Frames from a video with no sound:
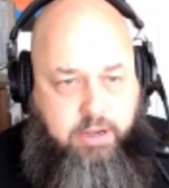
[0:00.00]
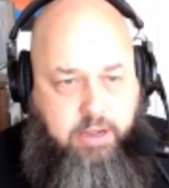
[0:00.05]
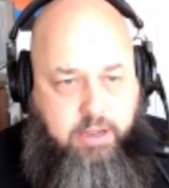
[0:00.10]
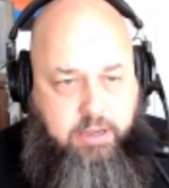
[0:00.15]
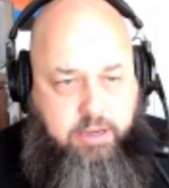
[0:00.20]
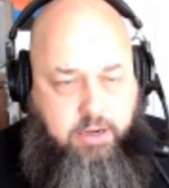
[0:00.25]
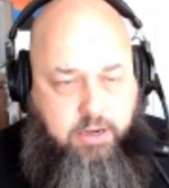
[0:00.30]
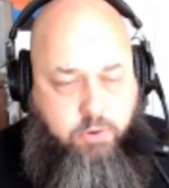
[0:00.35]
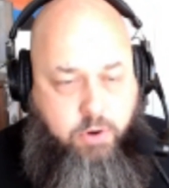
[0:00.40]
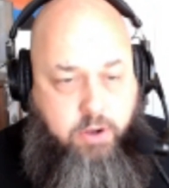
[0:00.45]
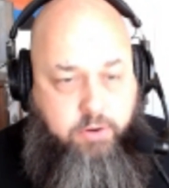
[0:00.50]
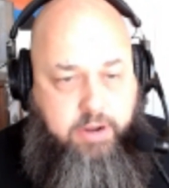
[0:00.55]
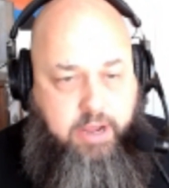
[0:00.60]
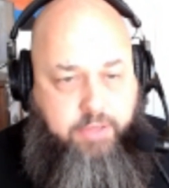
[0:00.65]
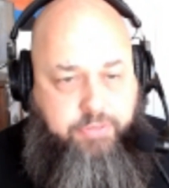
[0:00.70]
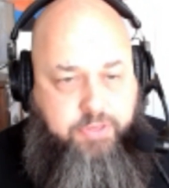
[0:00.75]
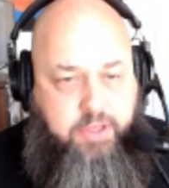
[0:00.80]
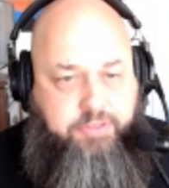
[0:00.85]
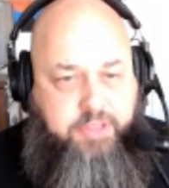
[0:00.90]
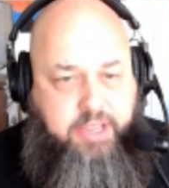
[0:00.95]
quote, "I
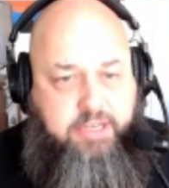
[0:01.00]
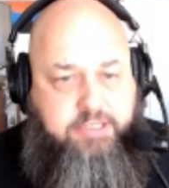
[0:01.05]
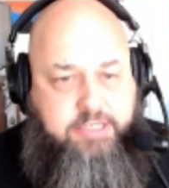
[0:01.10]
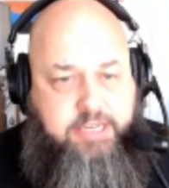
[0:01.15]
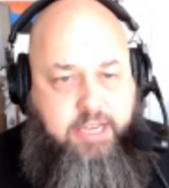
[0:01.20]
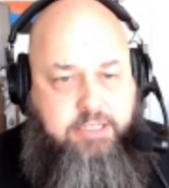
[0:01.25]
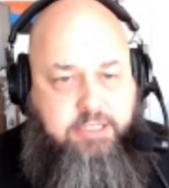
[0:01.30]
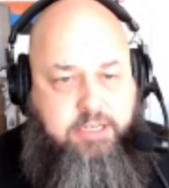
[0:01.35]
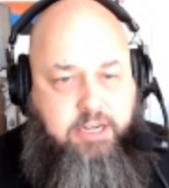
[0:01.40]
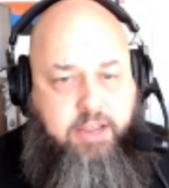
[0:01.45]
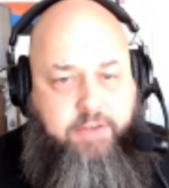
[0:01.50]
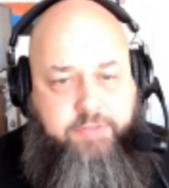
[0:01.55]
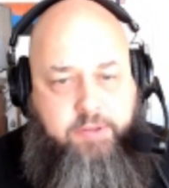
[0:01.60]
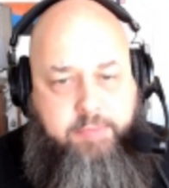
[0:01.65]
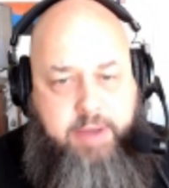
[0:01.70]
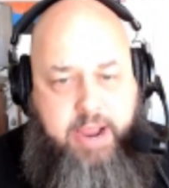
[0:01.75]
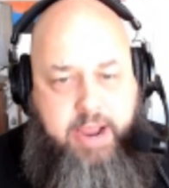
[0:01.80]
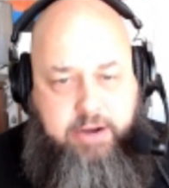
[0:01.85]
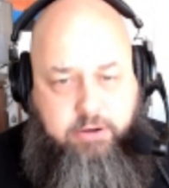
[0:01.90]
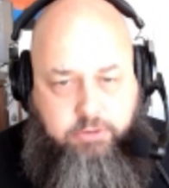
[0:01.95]
think the intensity of the
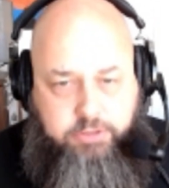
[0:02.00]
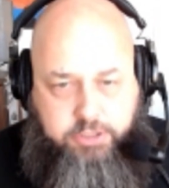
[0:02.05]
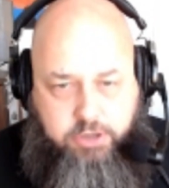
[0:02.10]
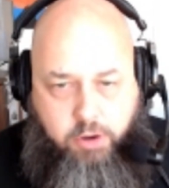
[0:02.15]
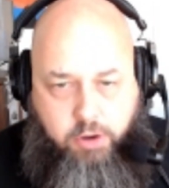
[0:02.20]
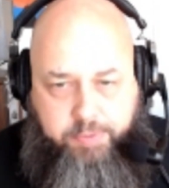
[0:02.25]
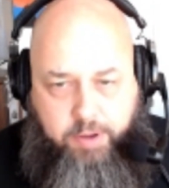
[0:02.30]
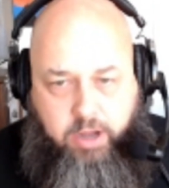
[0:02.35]
microscope